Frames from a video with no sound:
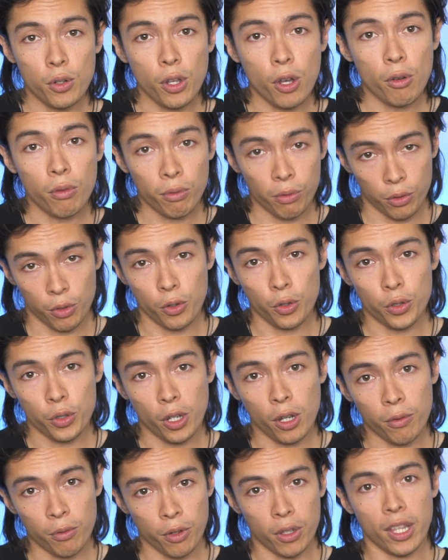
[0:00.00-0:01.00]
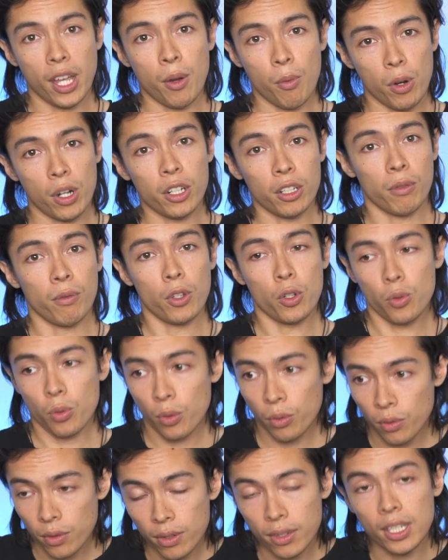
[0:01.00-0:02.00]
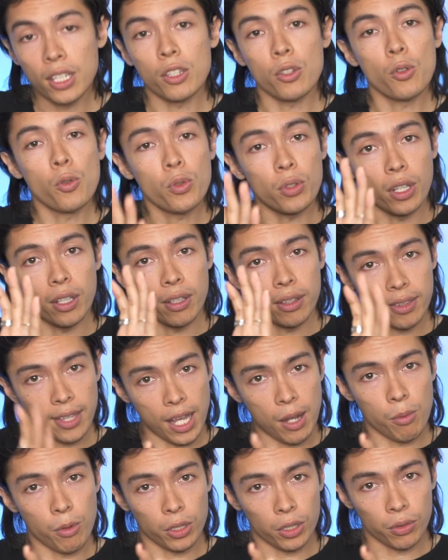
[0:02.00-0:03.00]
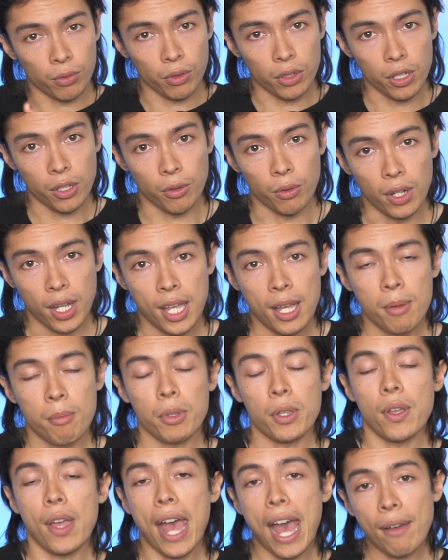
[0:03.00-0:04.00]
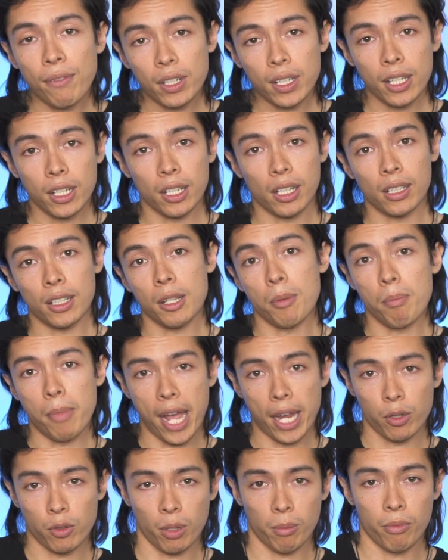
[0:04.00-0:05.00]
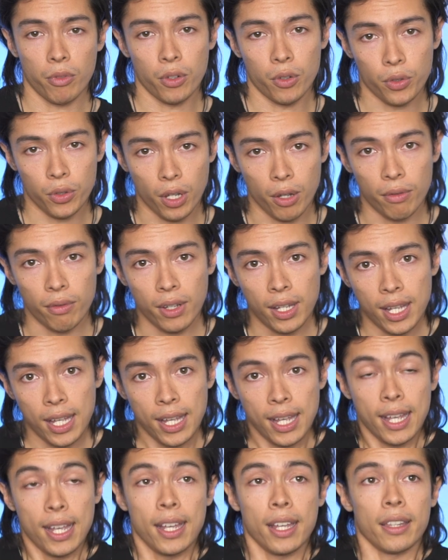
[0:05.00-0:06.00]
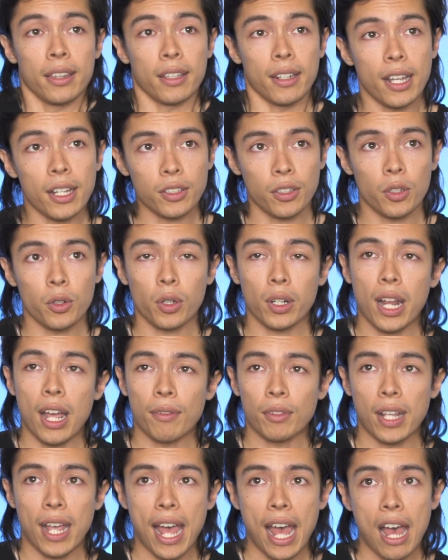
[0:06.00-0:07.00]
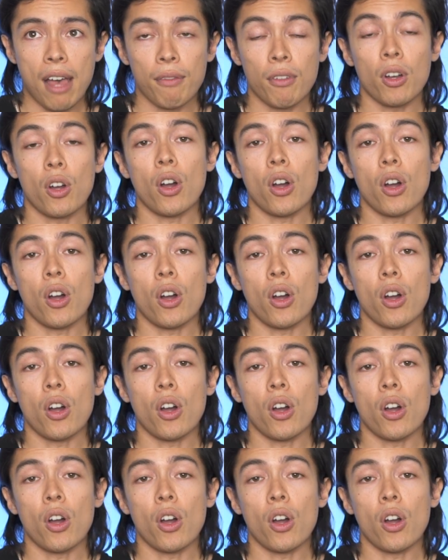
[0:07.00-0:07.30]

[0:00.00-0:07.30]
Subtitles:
know for yourself you're that one individual, then use it. That works for you. But you have to get a clean backdrop for yourself. The next thing you're gonna have to have